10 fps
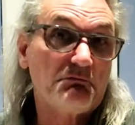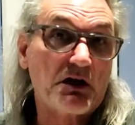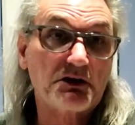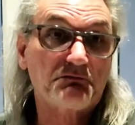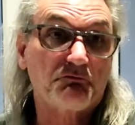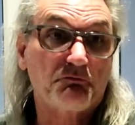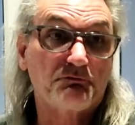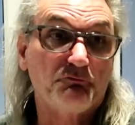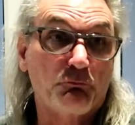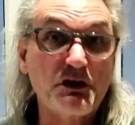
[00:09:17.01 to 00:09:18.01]
I
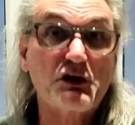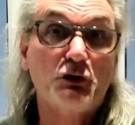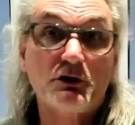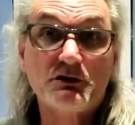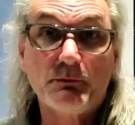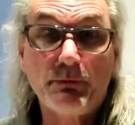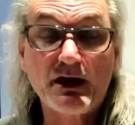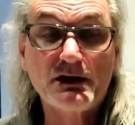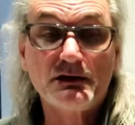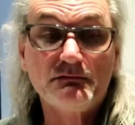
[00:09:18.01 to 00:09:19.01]
recooked the
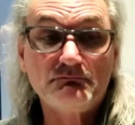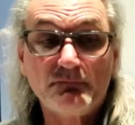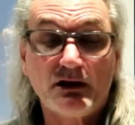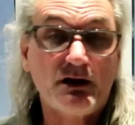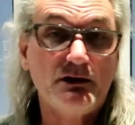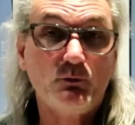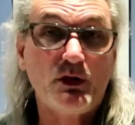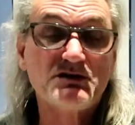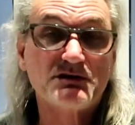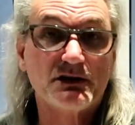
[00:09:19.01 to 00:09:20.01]
bacon and I didn't
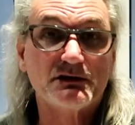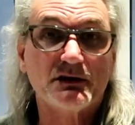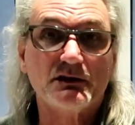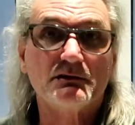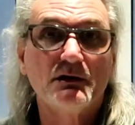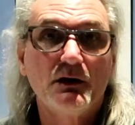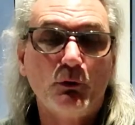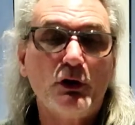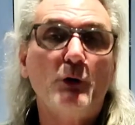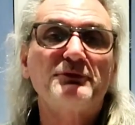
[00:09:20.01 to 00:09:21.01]
waste anything.
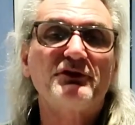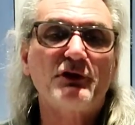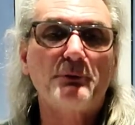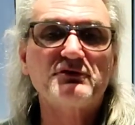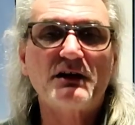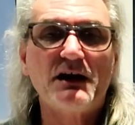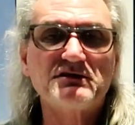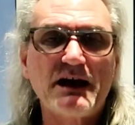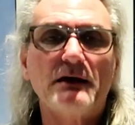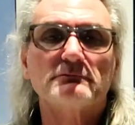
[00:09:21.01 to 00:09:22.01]
Well, I hope this helps you
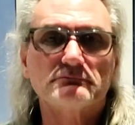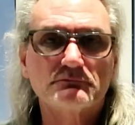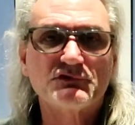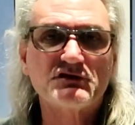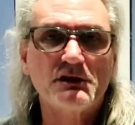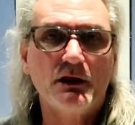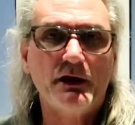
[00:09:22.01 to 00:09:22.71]
guys out. See you